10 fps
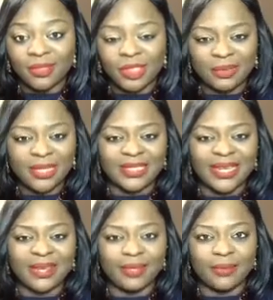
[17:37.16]
Somebody's
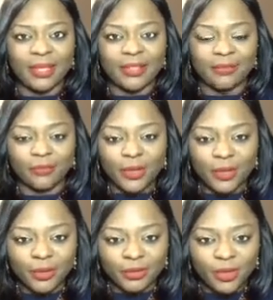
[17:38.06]
tagging me in the
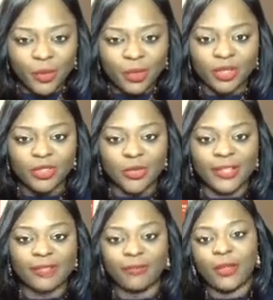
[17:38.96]
video. Do you want to
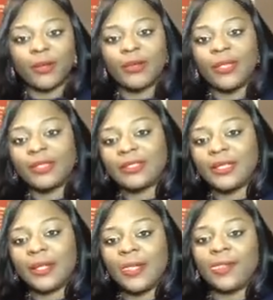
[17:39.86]
join the video? Let's
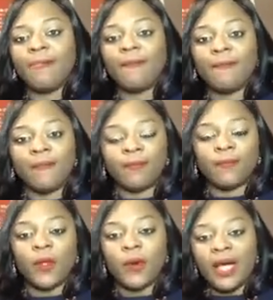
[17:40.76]
see.
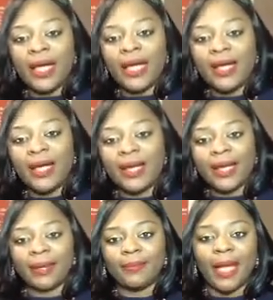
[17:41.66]
So
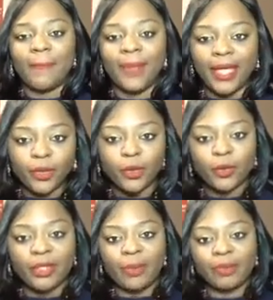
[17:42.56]
I beg
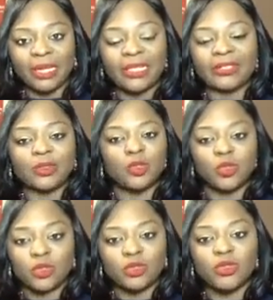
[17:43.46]
you that please
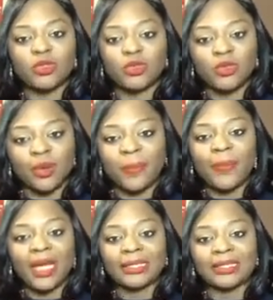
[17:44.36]
do your
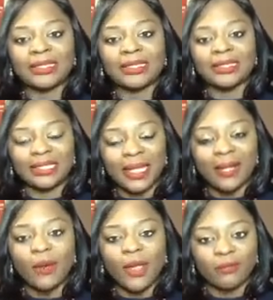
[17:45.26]
best to stay
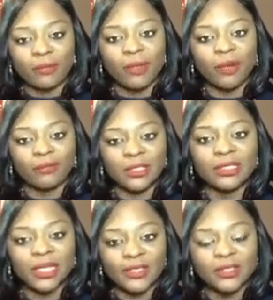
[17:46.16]
away from
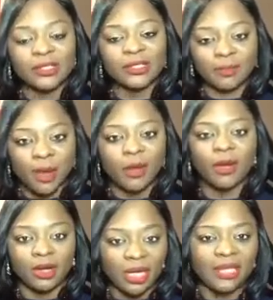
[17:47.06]
conversations about
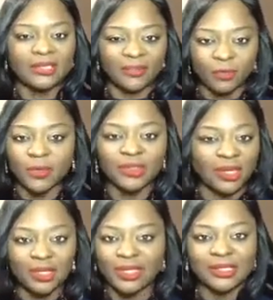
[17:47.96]
God hates divorce,
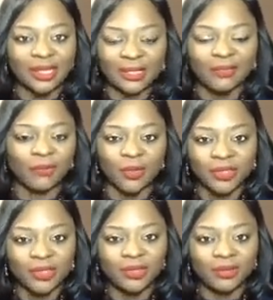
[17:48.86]
God doesn't hate
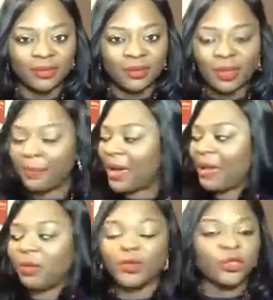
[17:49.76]
divorce. The
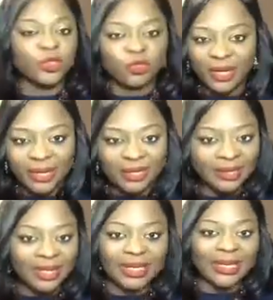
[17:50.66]
Bible was
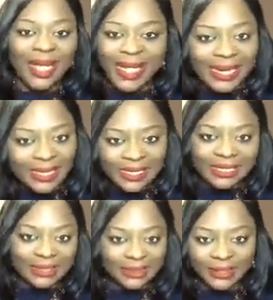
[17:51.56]
written in the
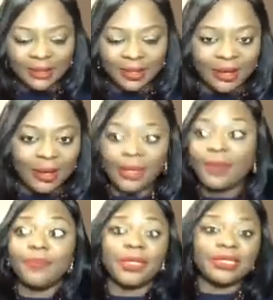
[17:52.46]
ADs, in the
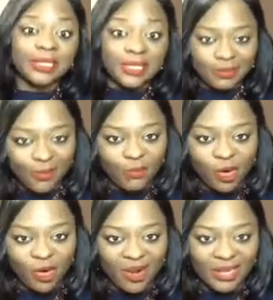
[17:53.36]
BCs
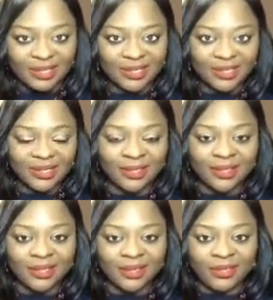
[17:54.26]
before Christ.
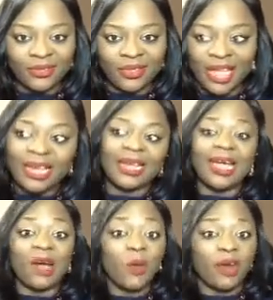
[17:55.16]
And then
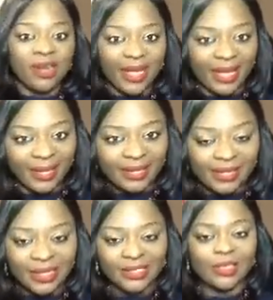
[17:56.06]
now we're in the
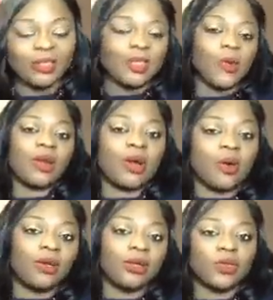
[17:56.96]
ADs and you still want to
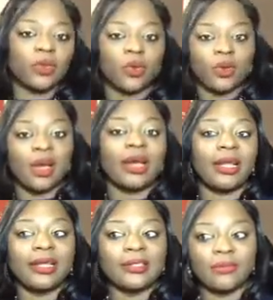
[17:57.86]
hold on to, oh, God
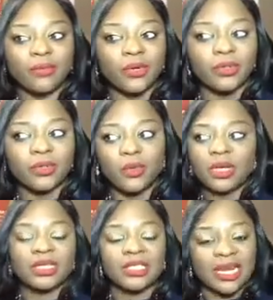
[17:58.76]
hates divorce.
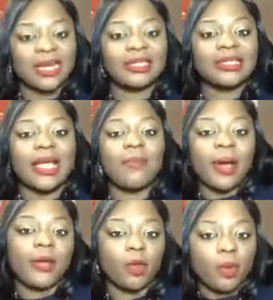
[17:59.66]
What does God say
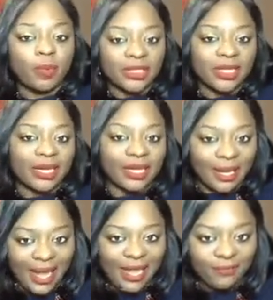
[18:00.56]
about your particular
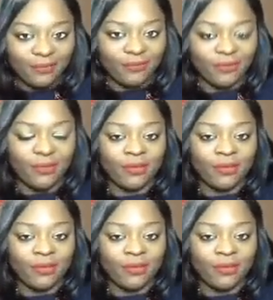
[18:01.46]
life?